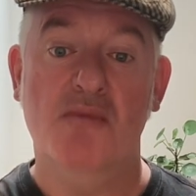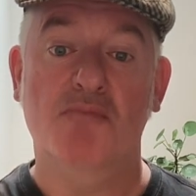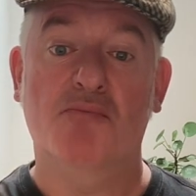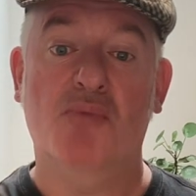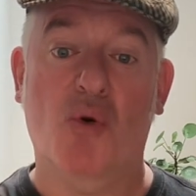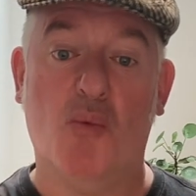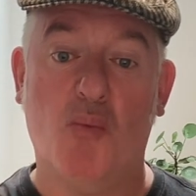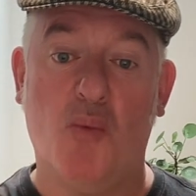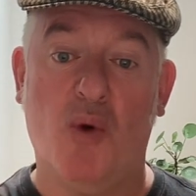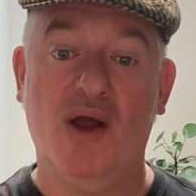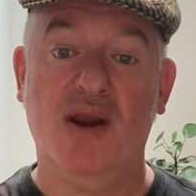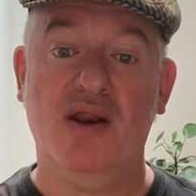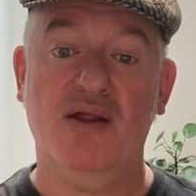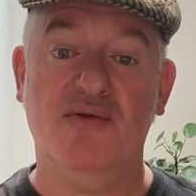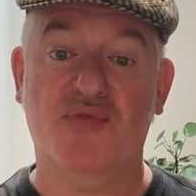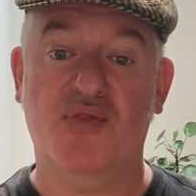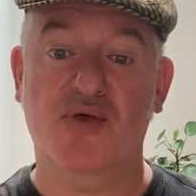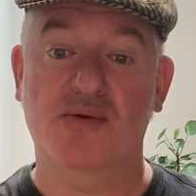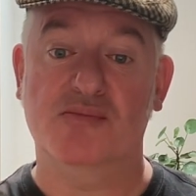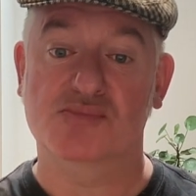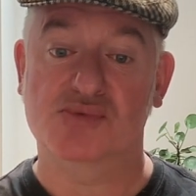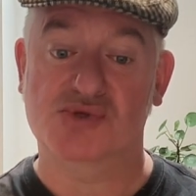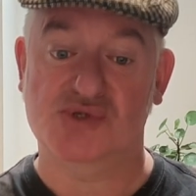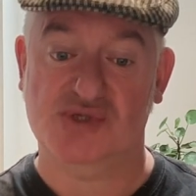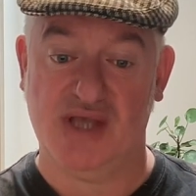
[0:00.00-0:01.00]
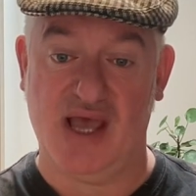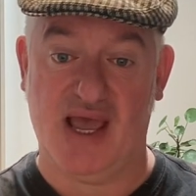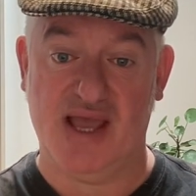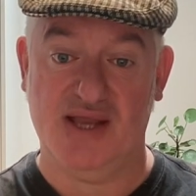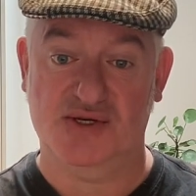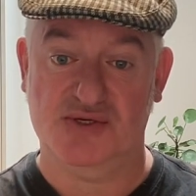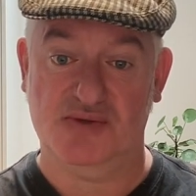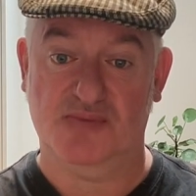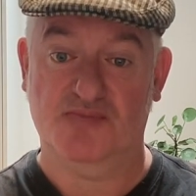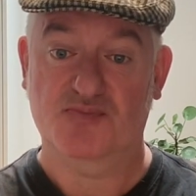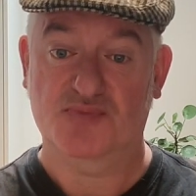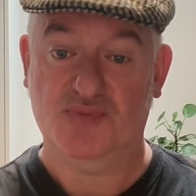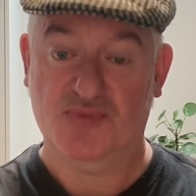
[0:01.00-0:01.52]
But one of them
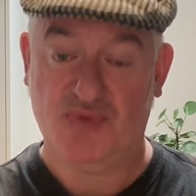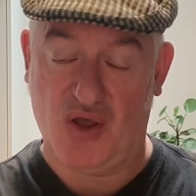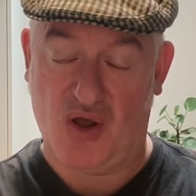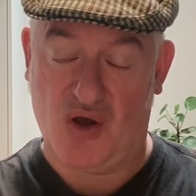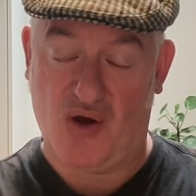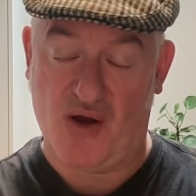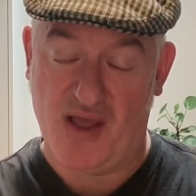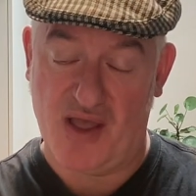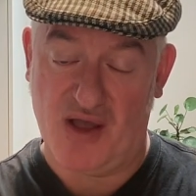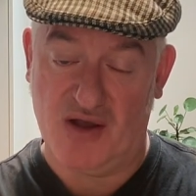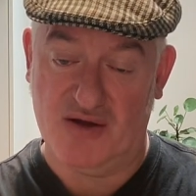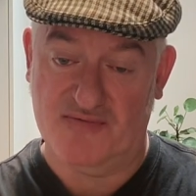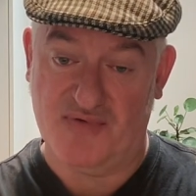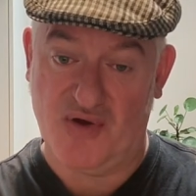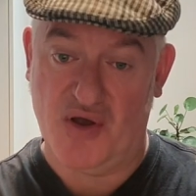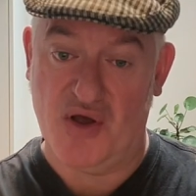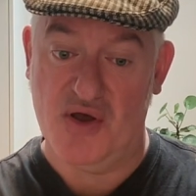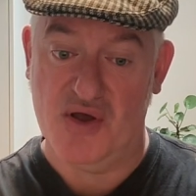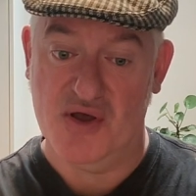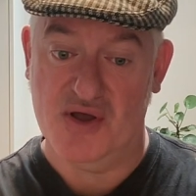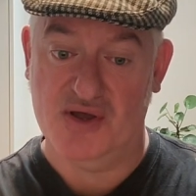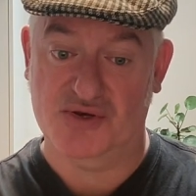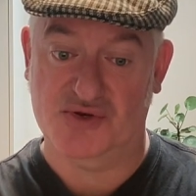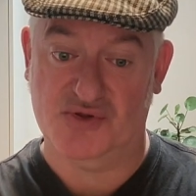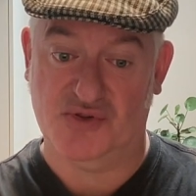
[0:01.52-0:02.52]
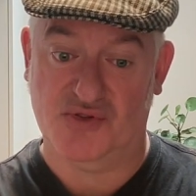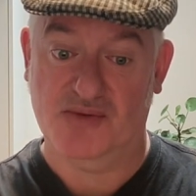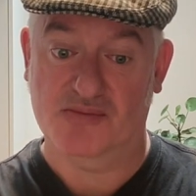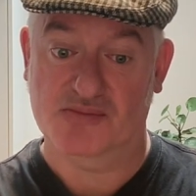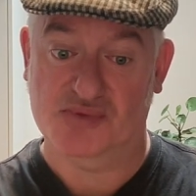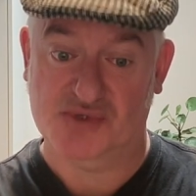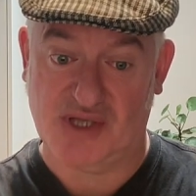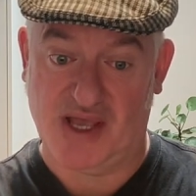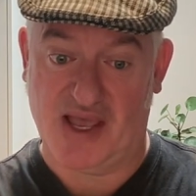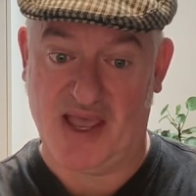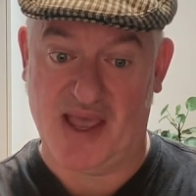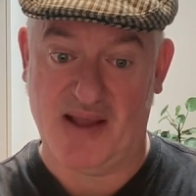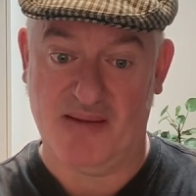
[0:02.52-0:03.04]
said, that I overheard them
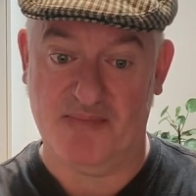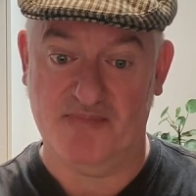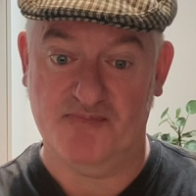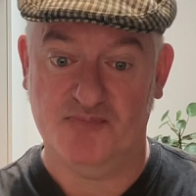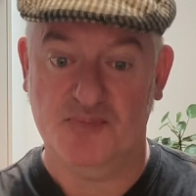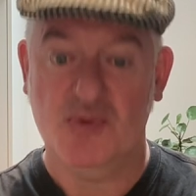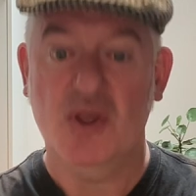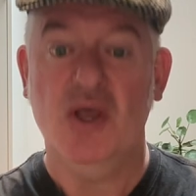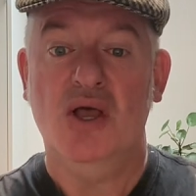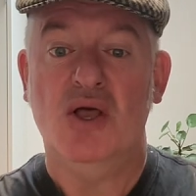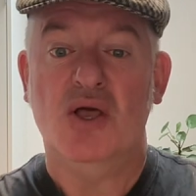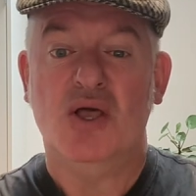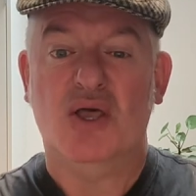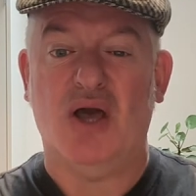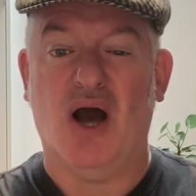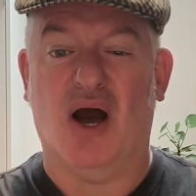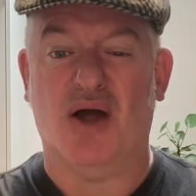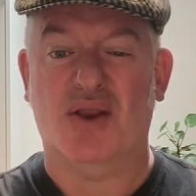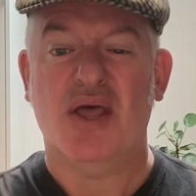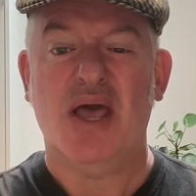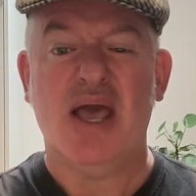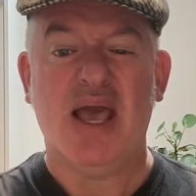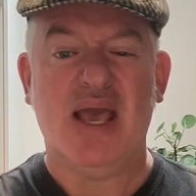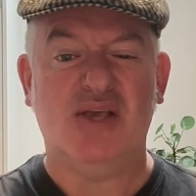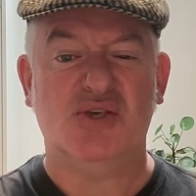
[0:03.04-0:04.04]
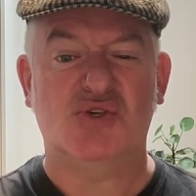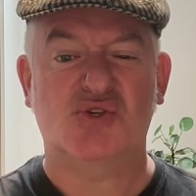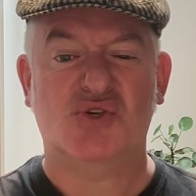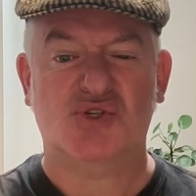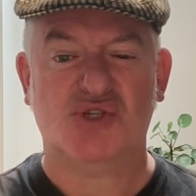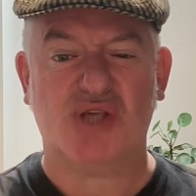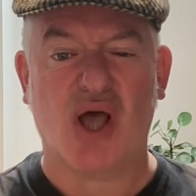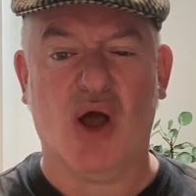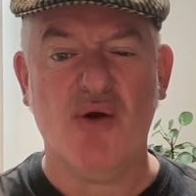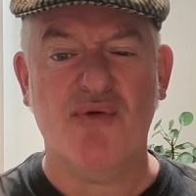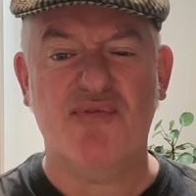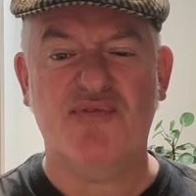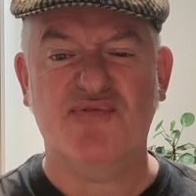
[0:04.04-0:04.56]
saying, God, he's
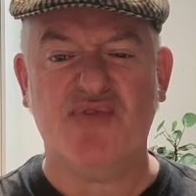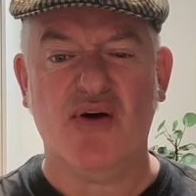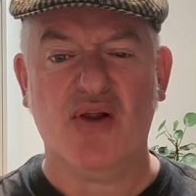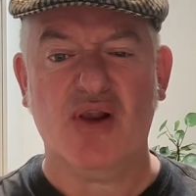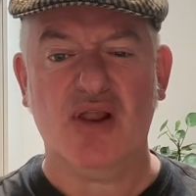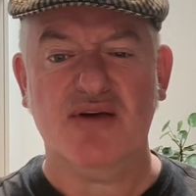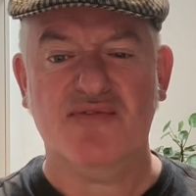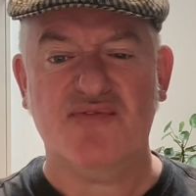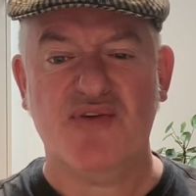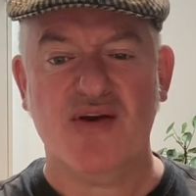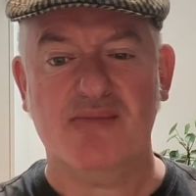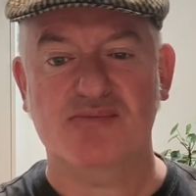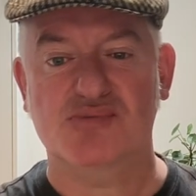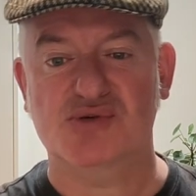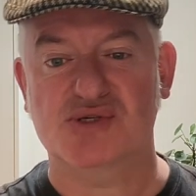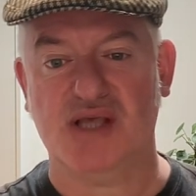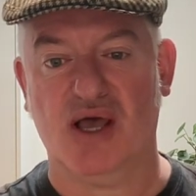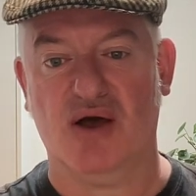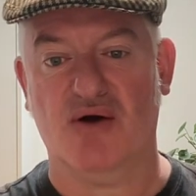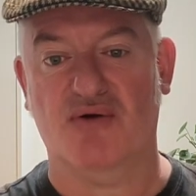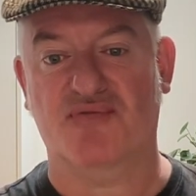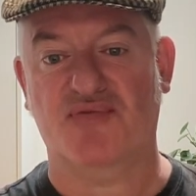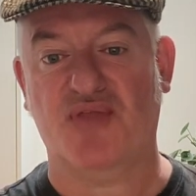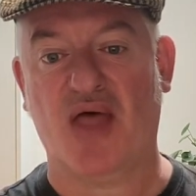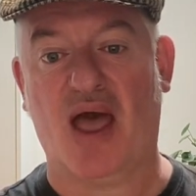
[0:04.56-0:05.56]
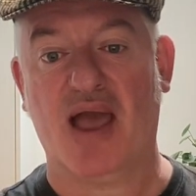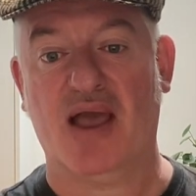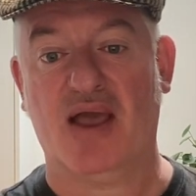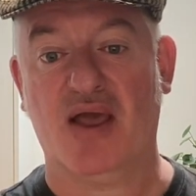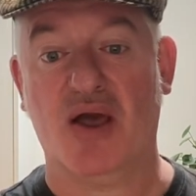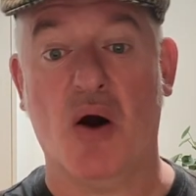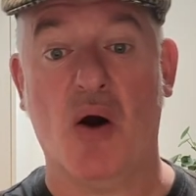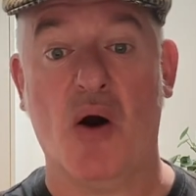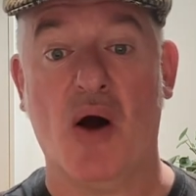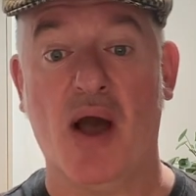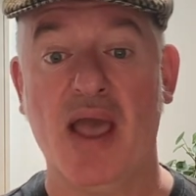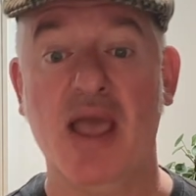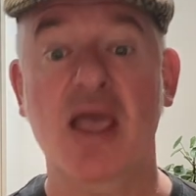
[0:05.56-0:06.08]
so full of himself, that
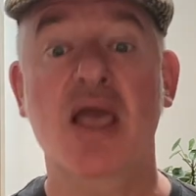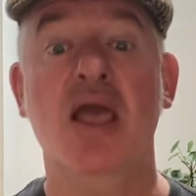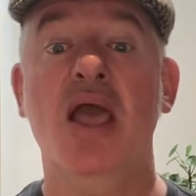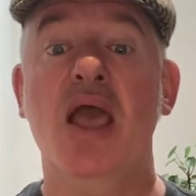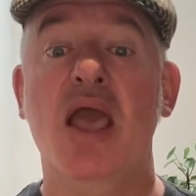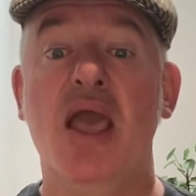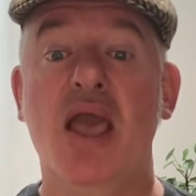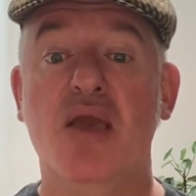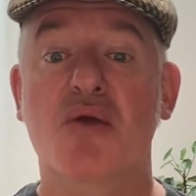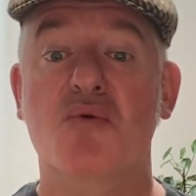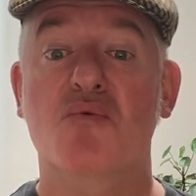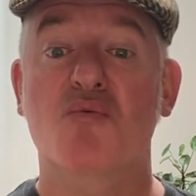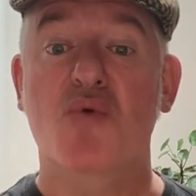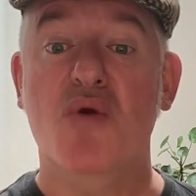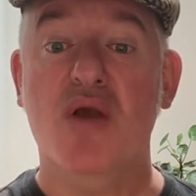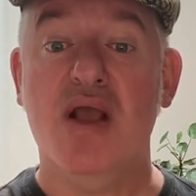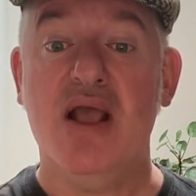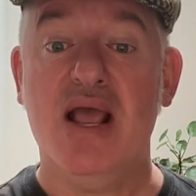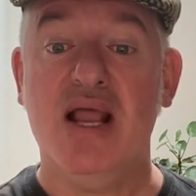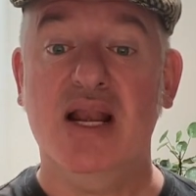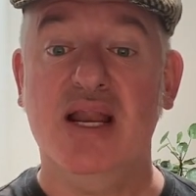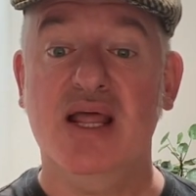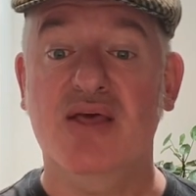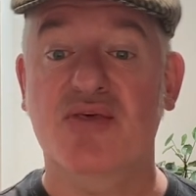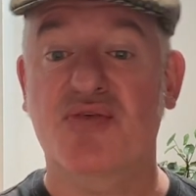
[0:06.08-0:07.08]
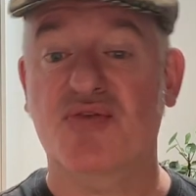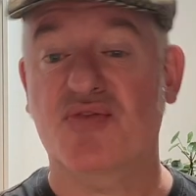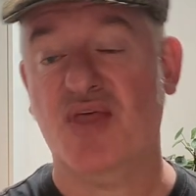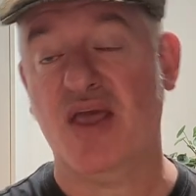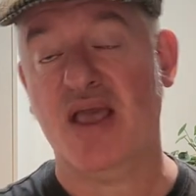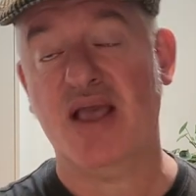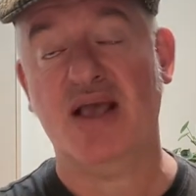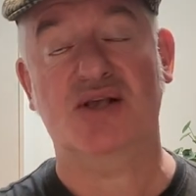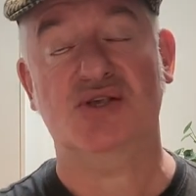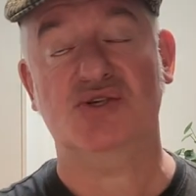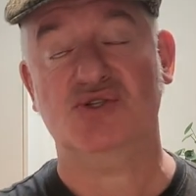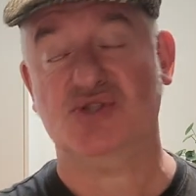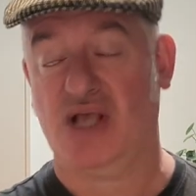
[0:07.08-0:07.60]
guy. He really
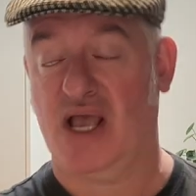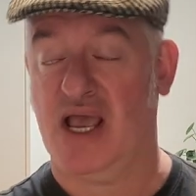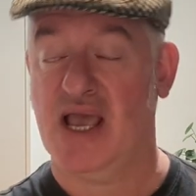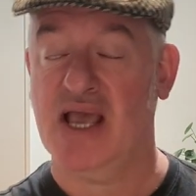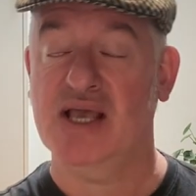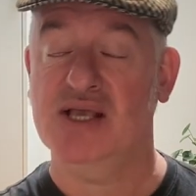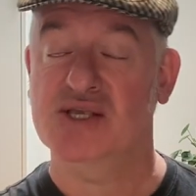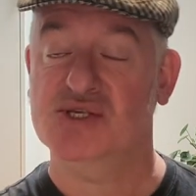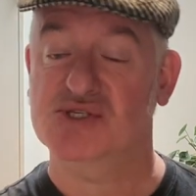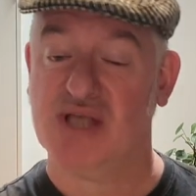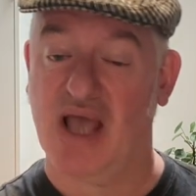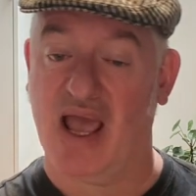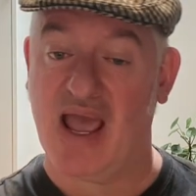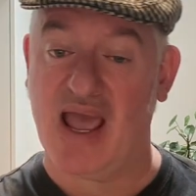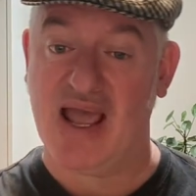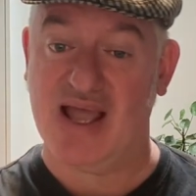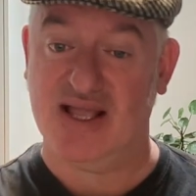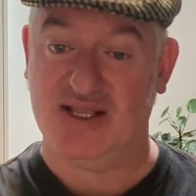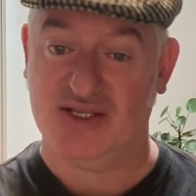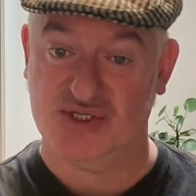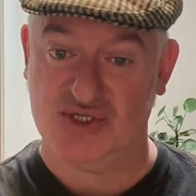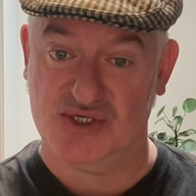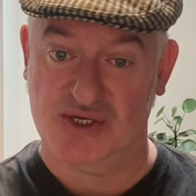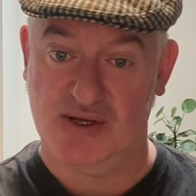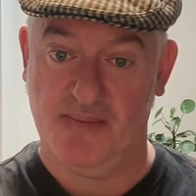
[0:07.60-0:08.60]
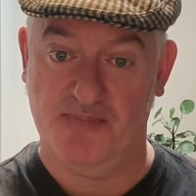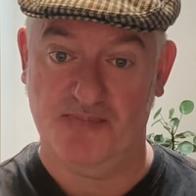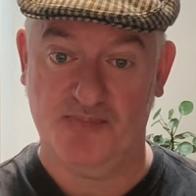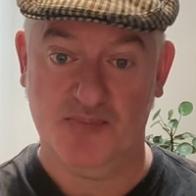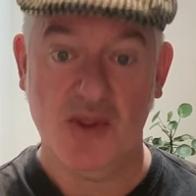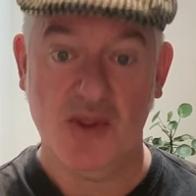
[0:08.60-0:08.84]
thinks he's it.